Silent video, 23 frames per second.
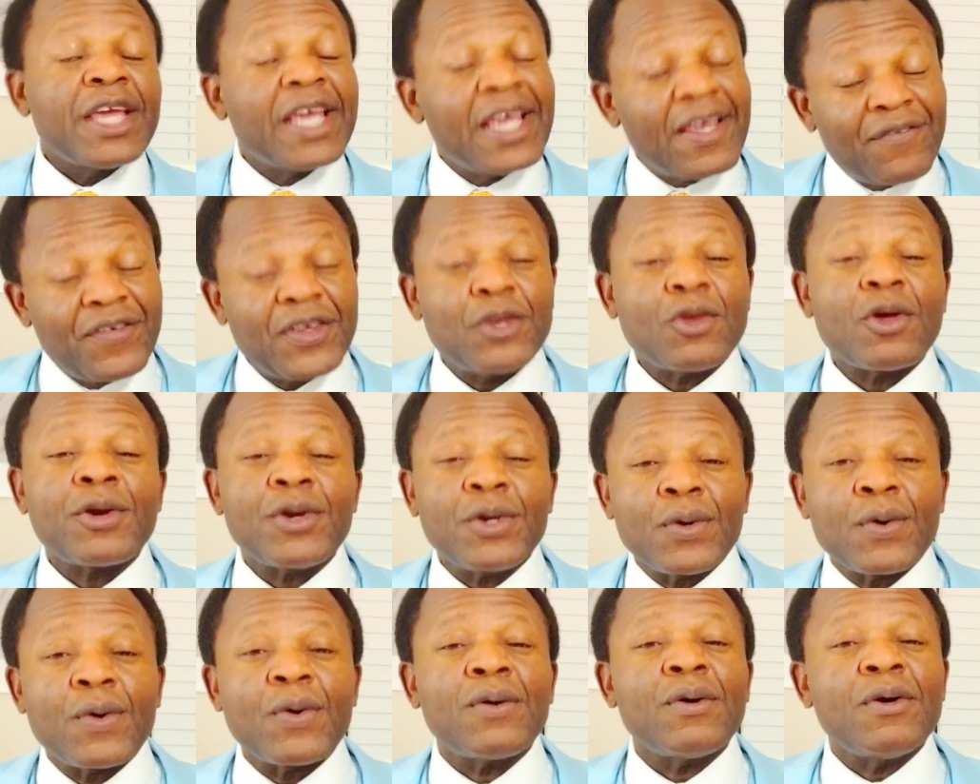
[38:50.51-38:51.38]
If you
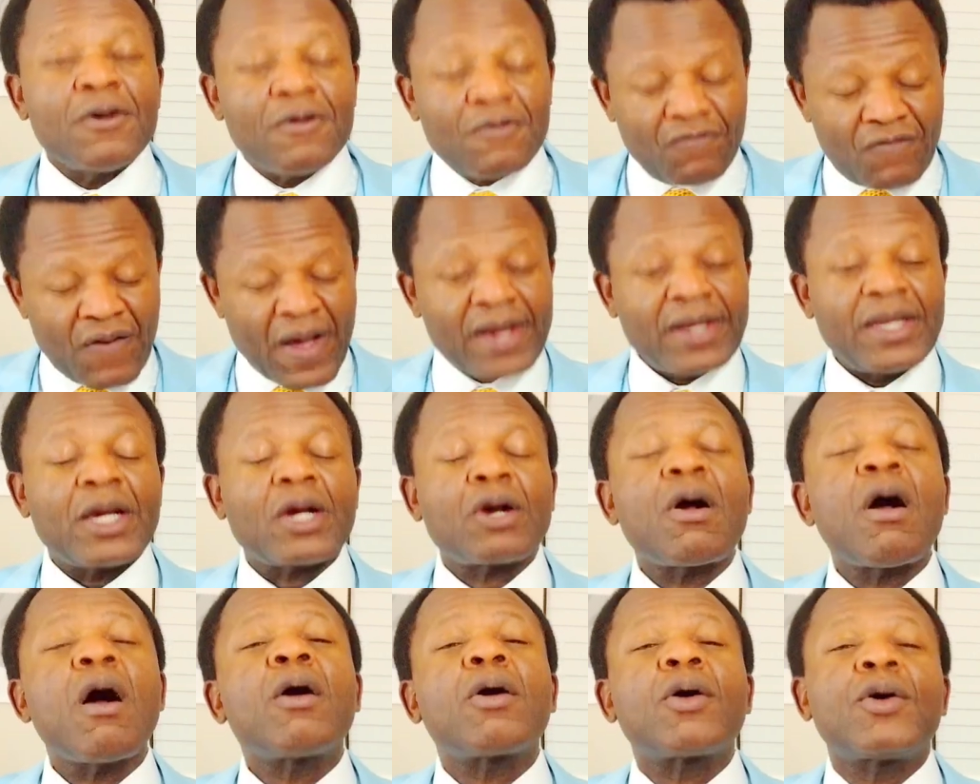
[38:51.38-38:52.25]
don't know, find a
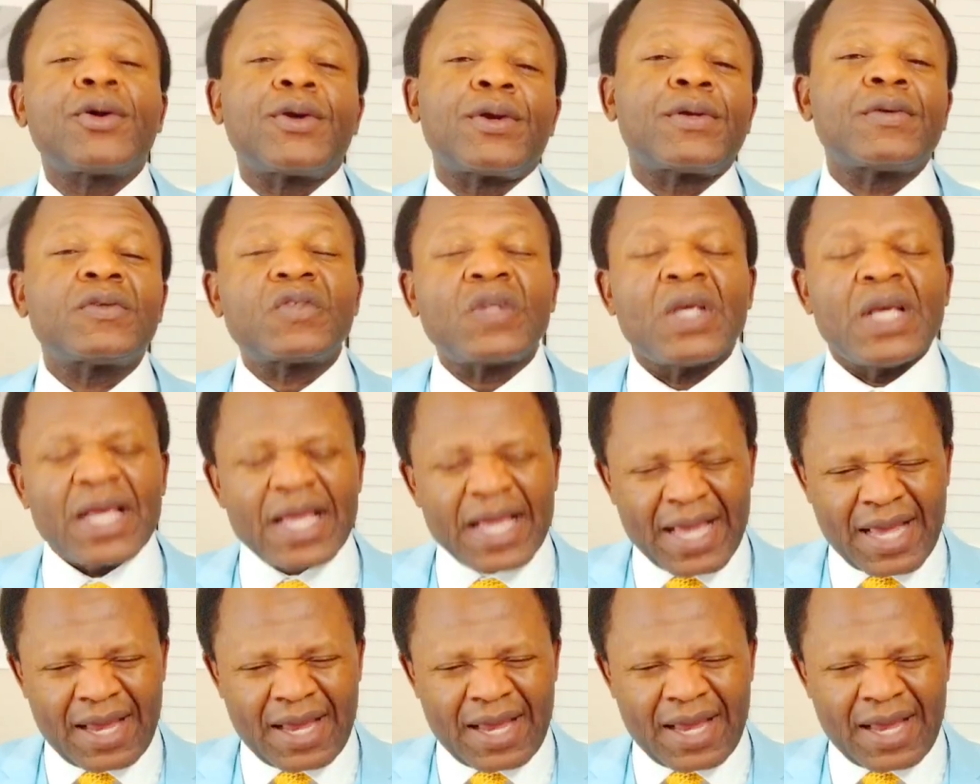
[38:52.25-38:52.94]
concordance